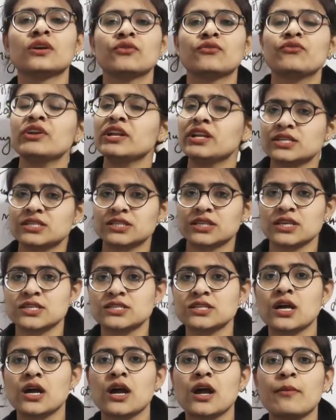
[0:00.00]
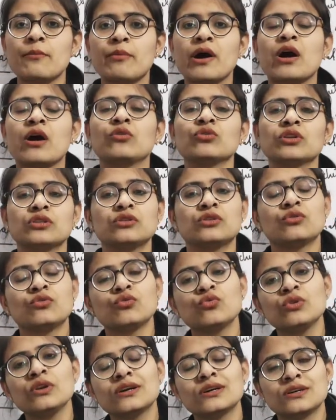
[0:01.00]
we discussed about the
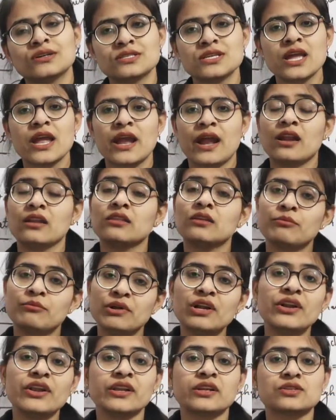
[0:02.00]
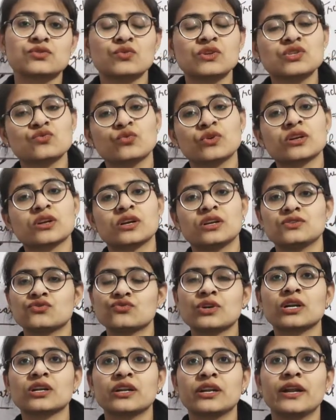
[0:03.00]
rulers and the buildings which were
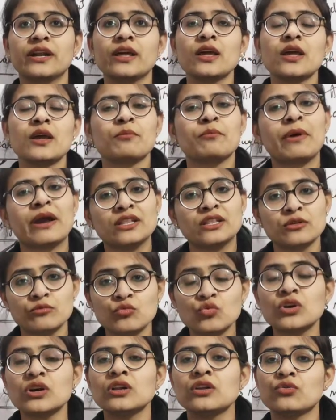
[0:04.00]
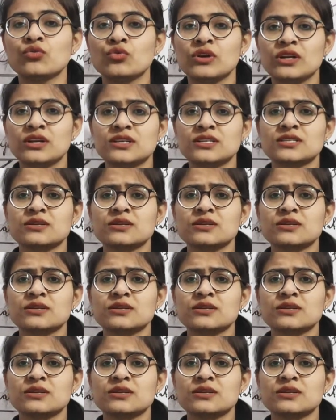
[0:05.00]
constructed by the Mughal rulers,